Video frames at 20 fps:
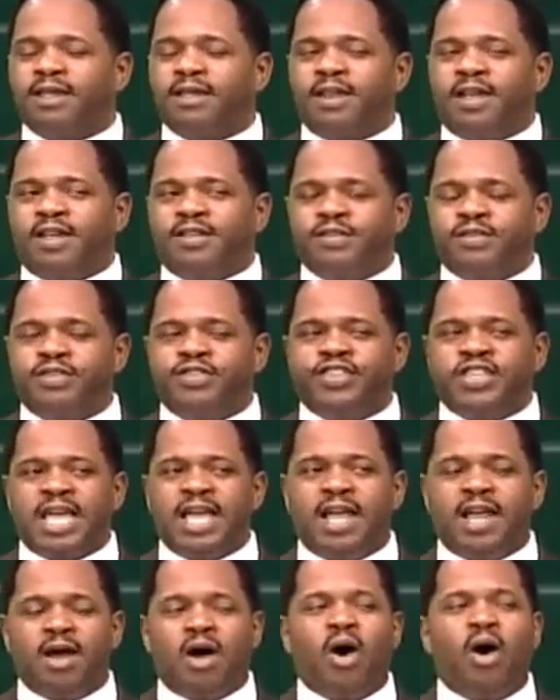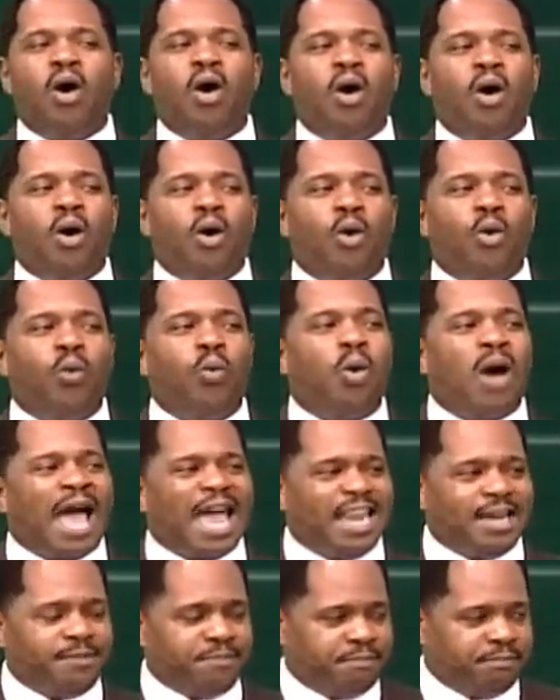It doesn't say all
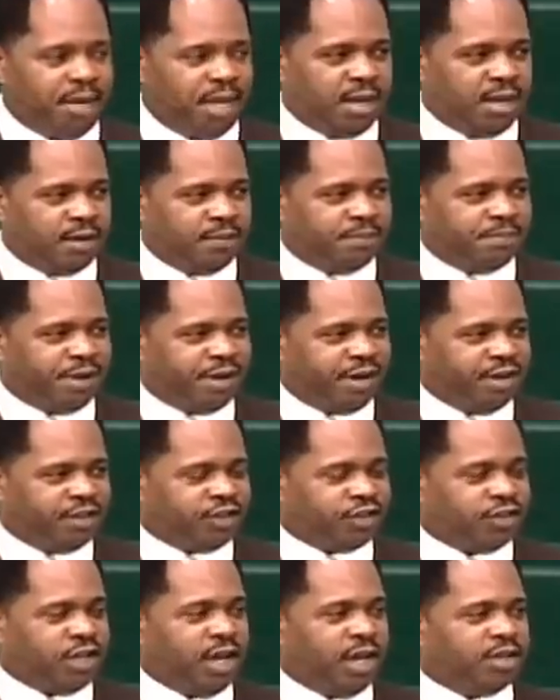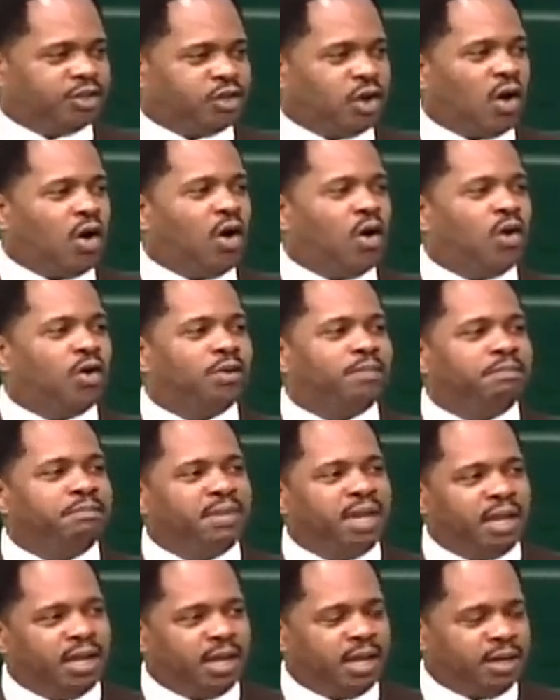white men, but it says all
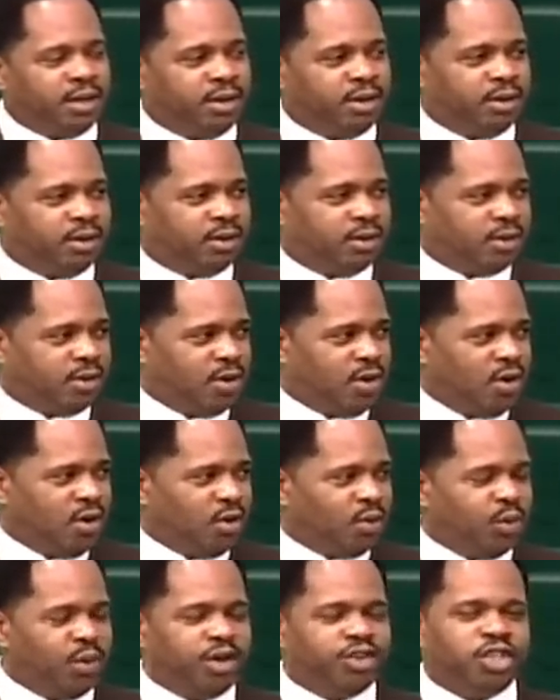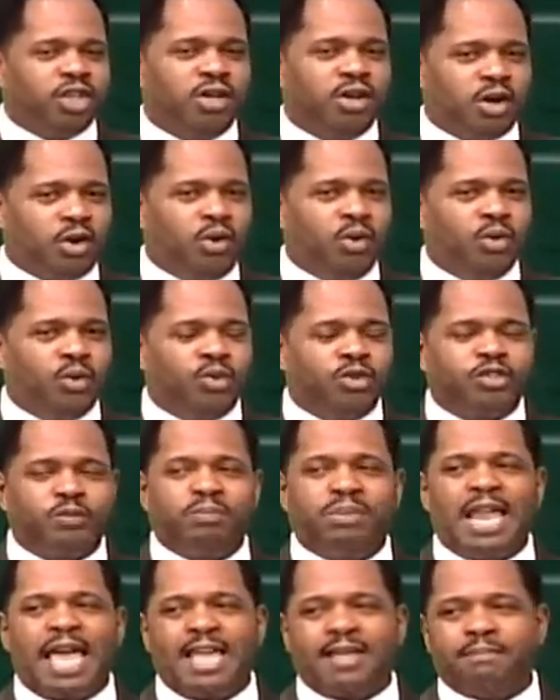men, which
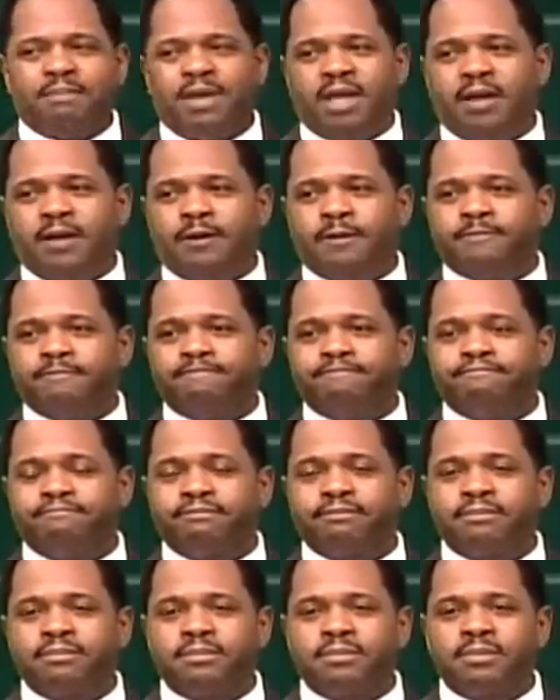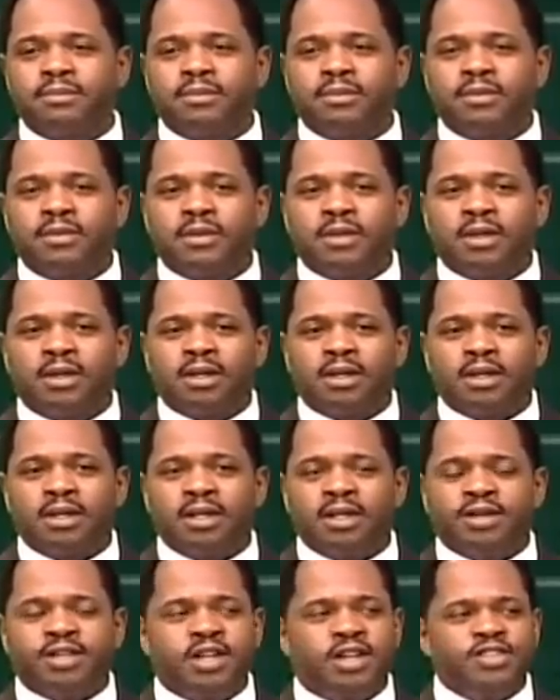includes black men.
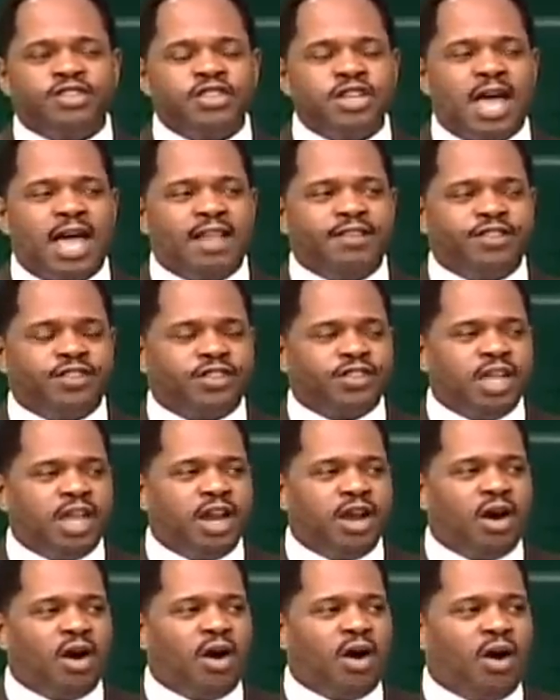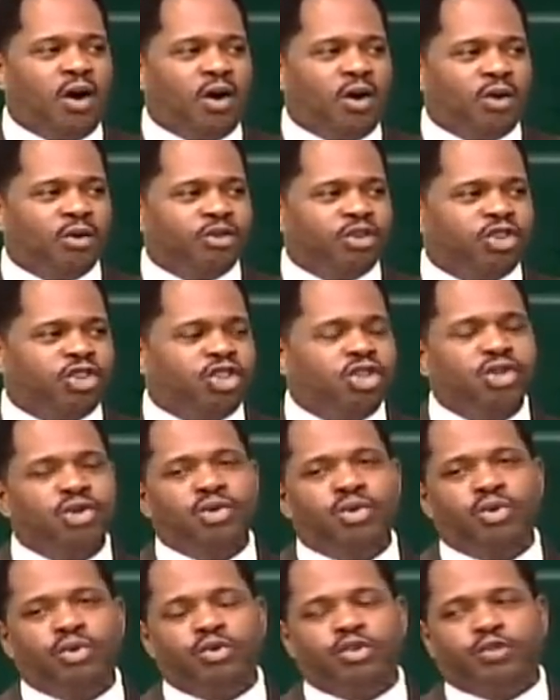It does not say all
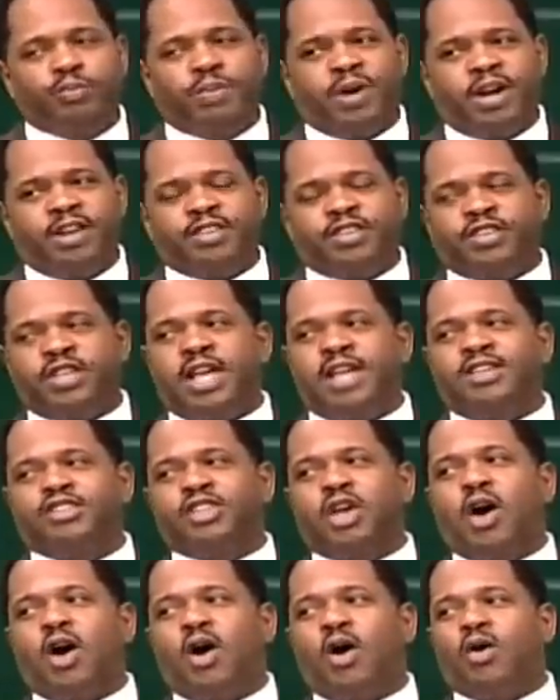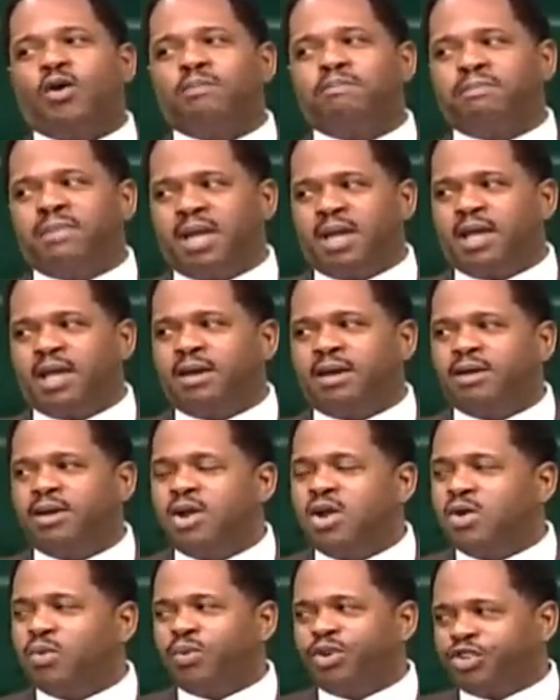Jews, but it says all
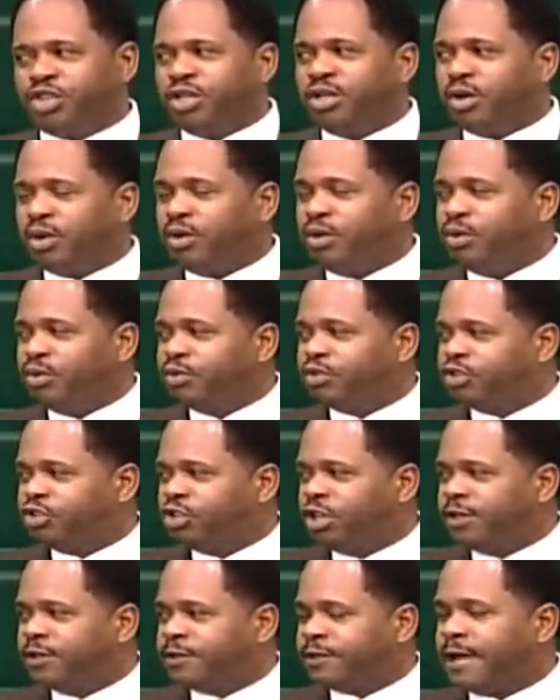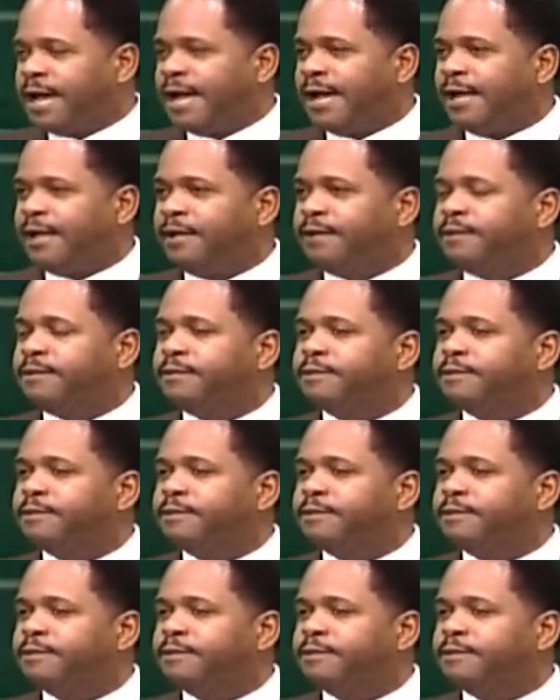men, which includes Gentiles.